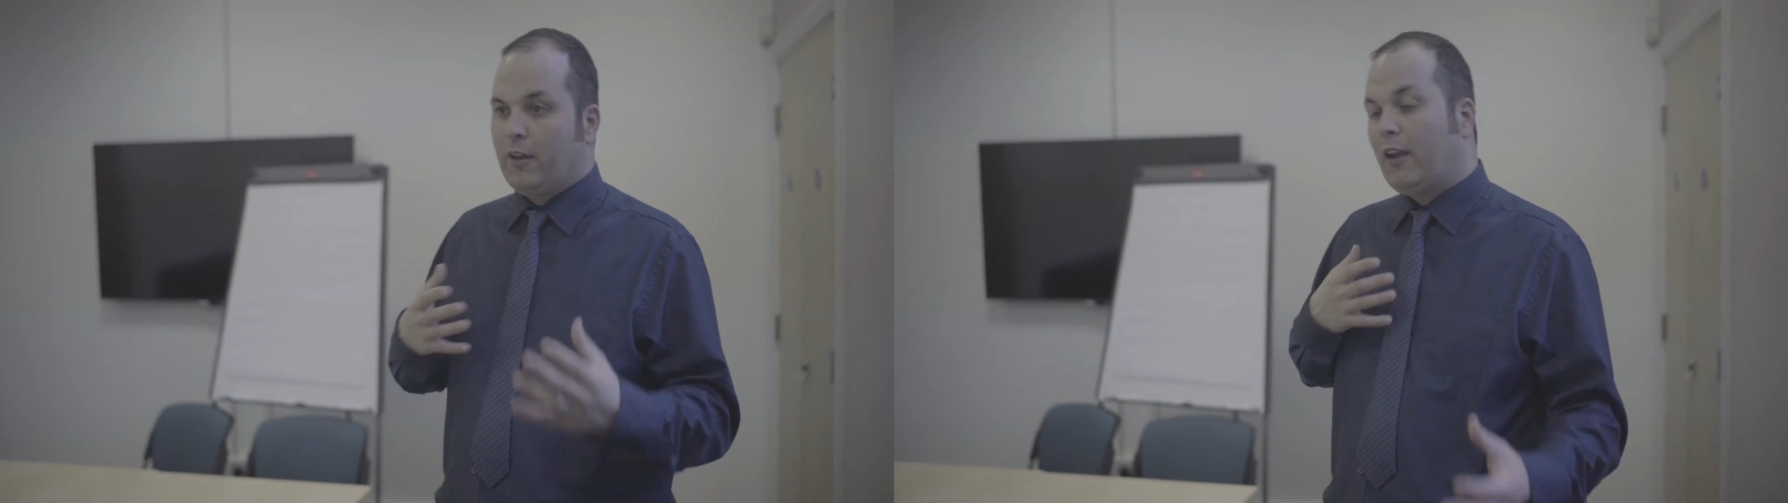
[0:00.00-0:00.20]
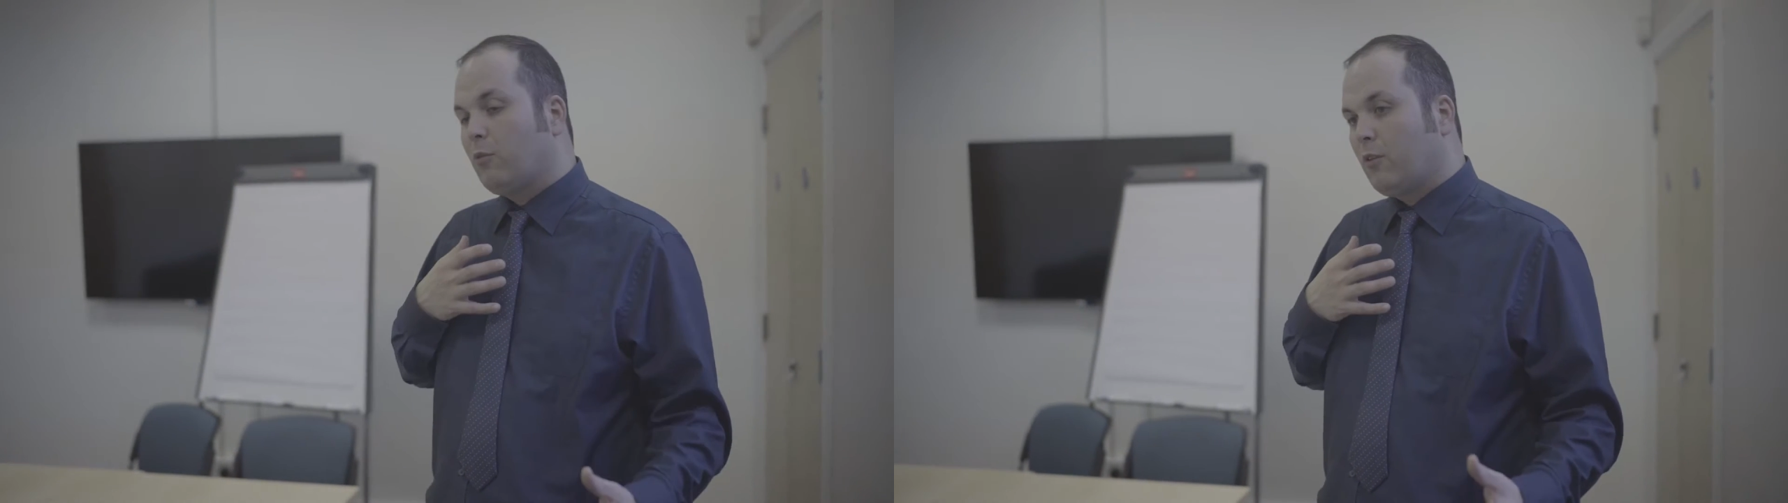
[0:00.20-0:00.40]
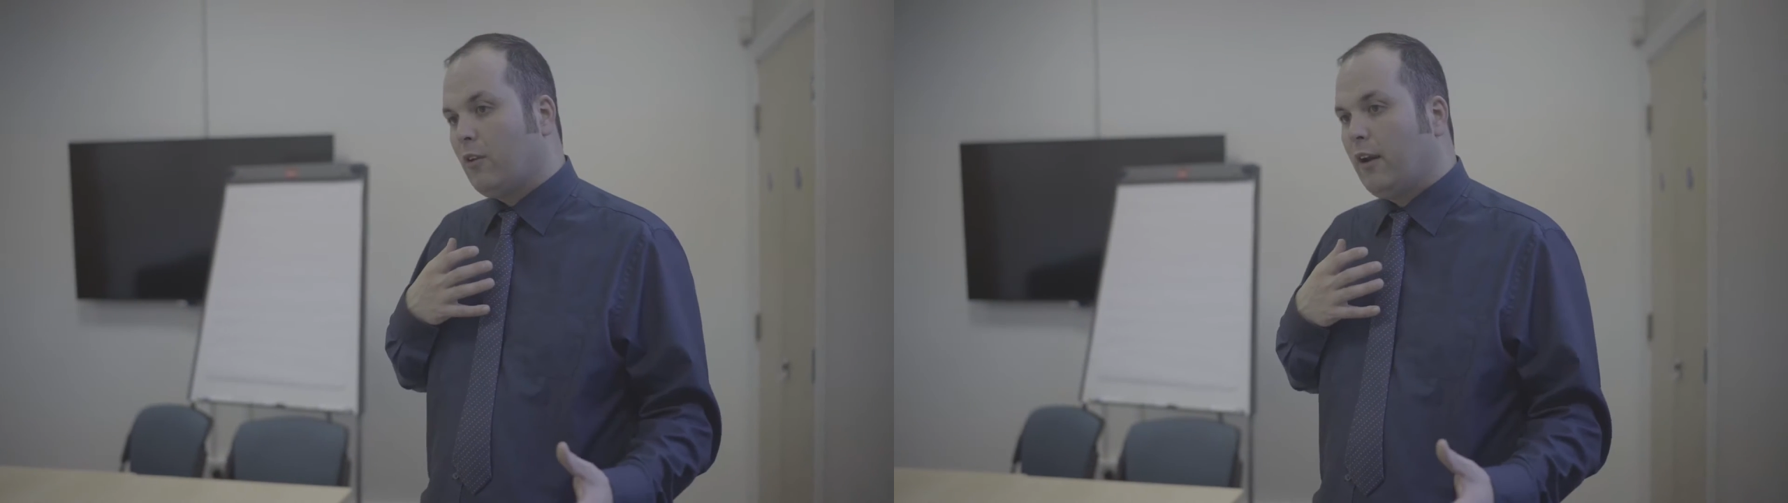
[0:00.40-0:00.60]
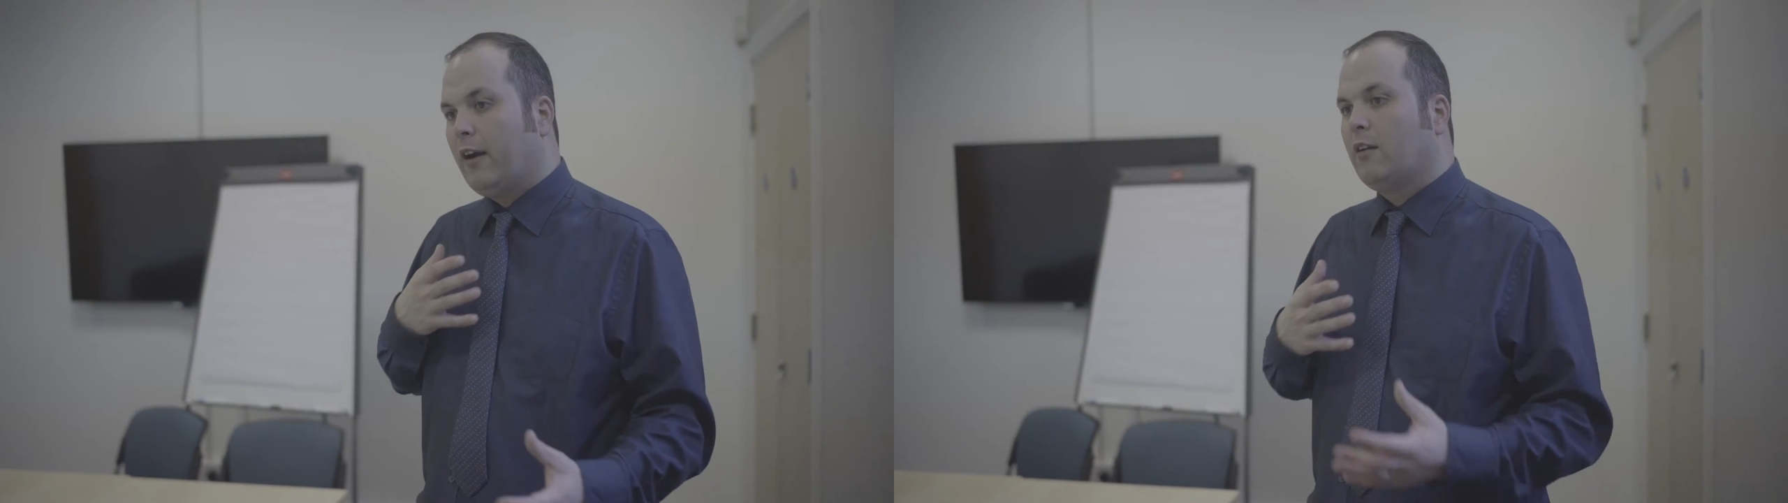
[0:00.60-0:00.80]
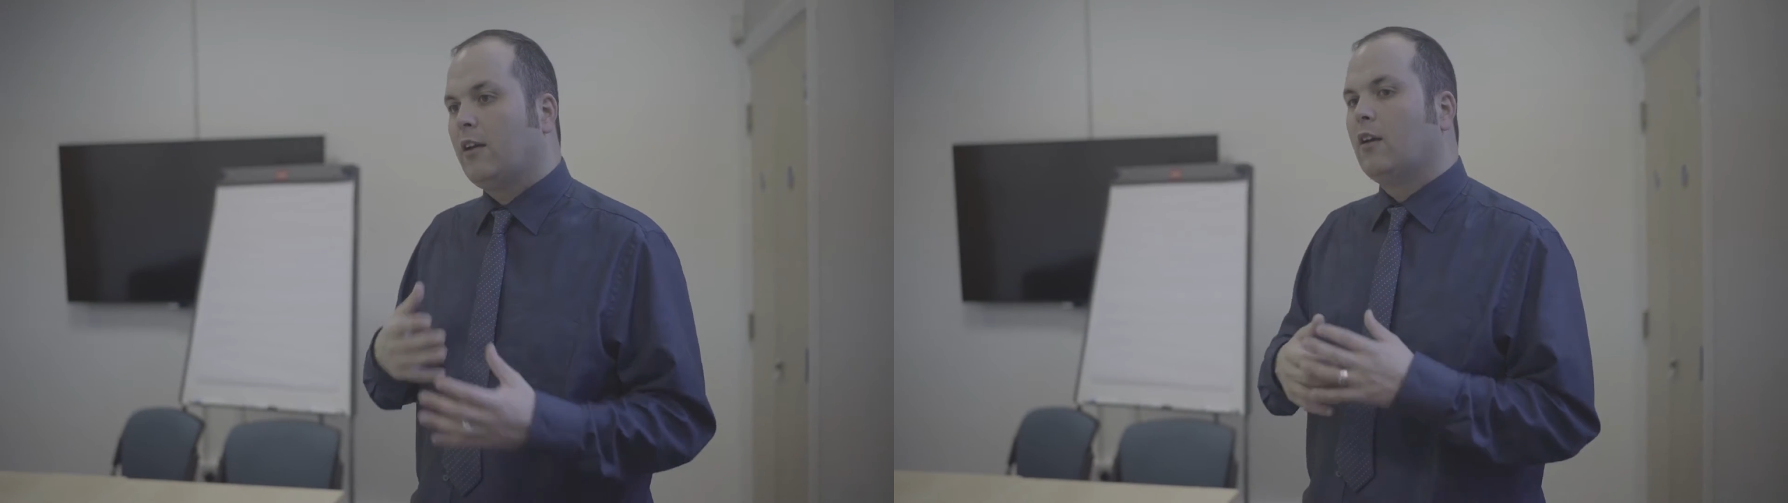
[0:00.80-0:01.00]
engage with their
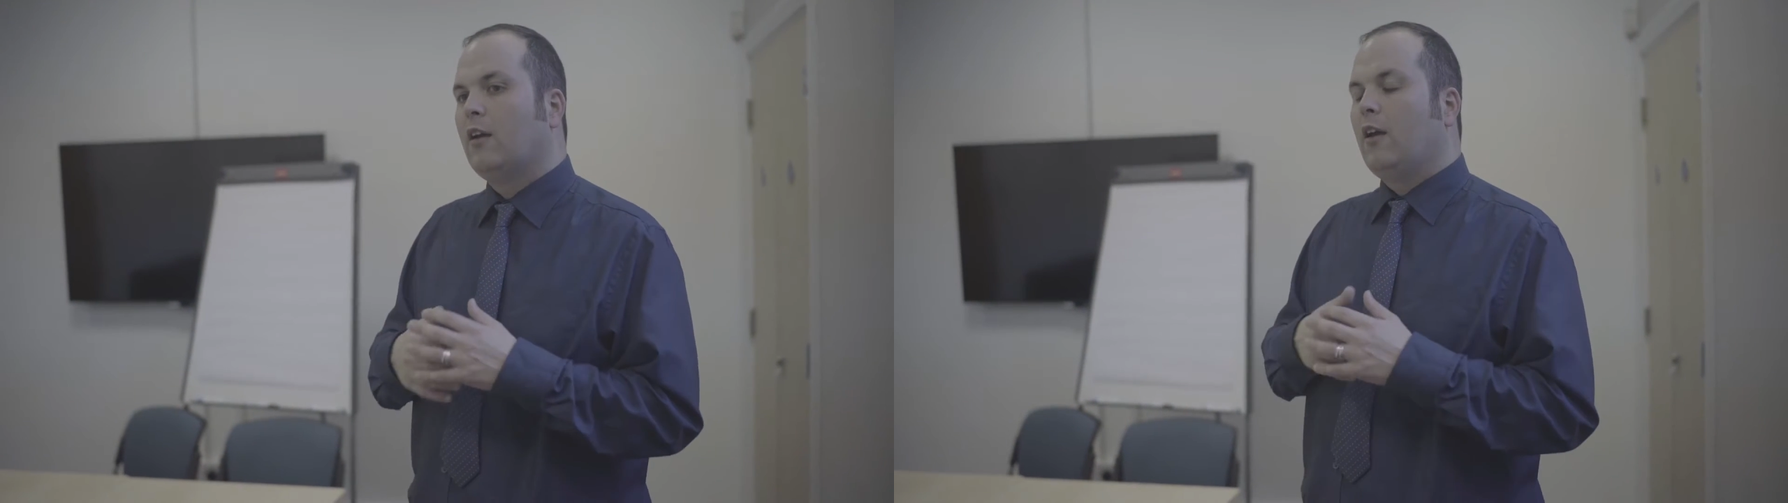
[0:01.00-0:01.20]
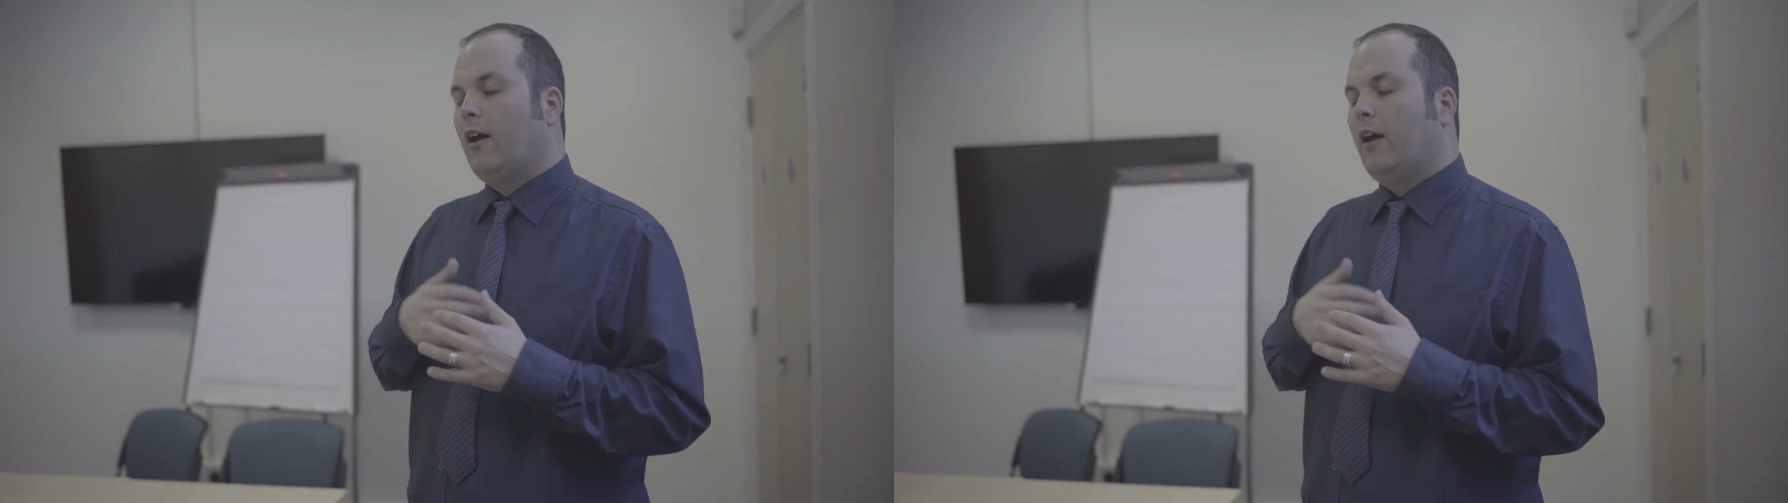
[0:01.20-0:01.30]
learning,